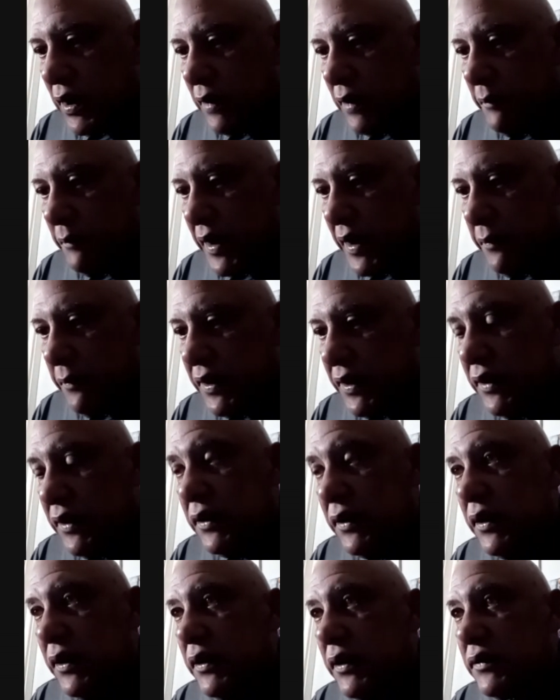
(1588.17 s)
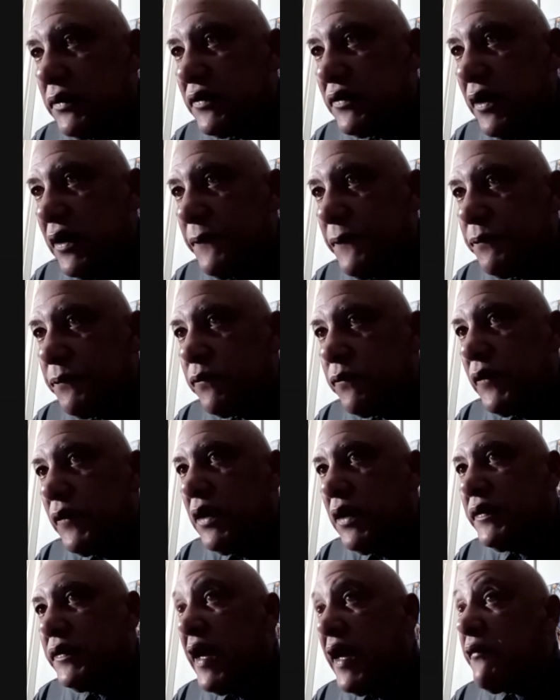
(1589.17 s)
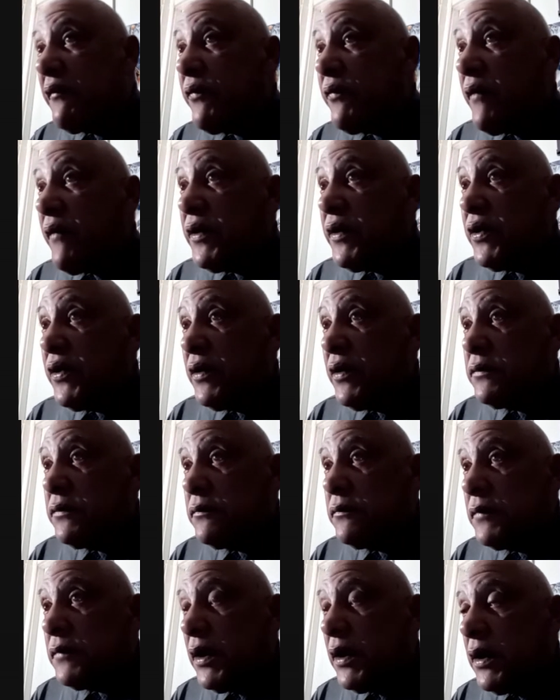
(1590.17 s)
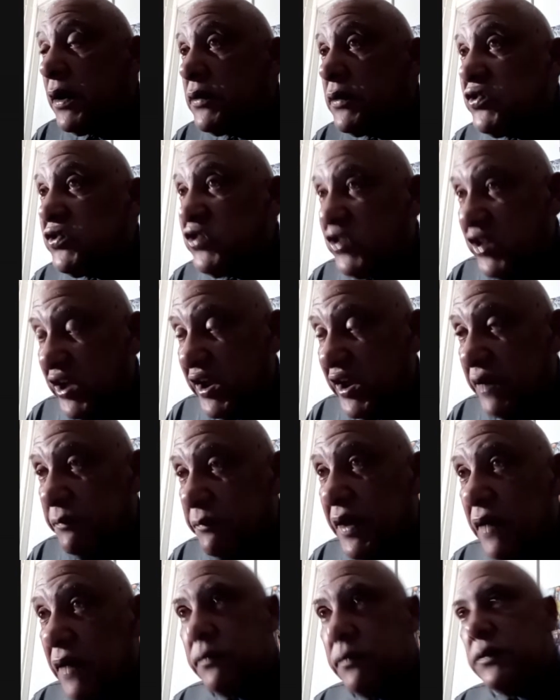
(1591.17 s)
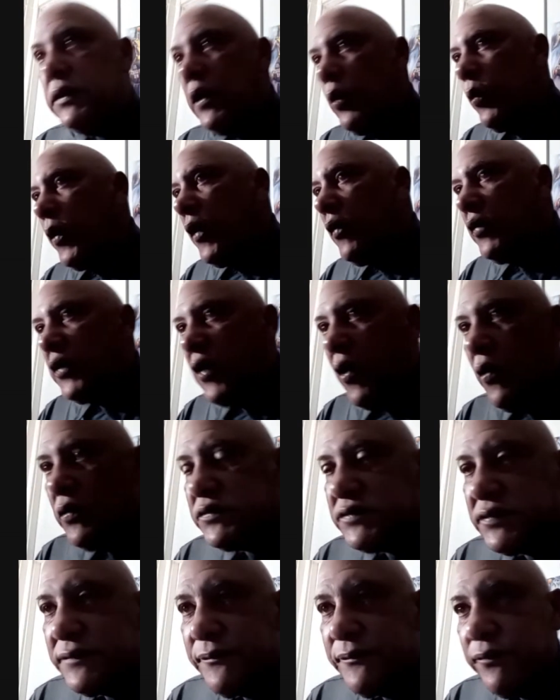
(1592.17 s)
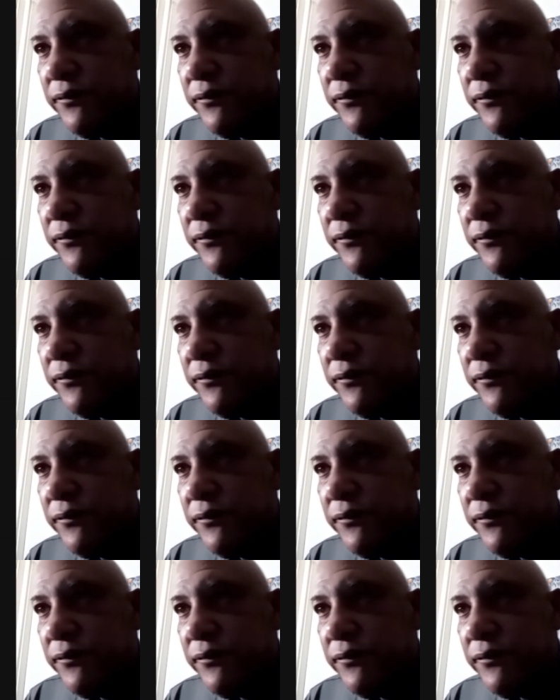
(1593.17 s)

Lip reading: Miami Heat is they have a very good team. They're well coached.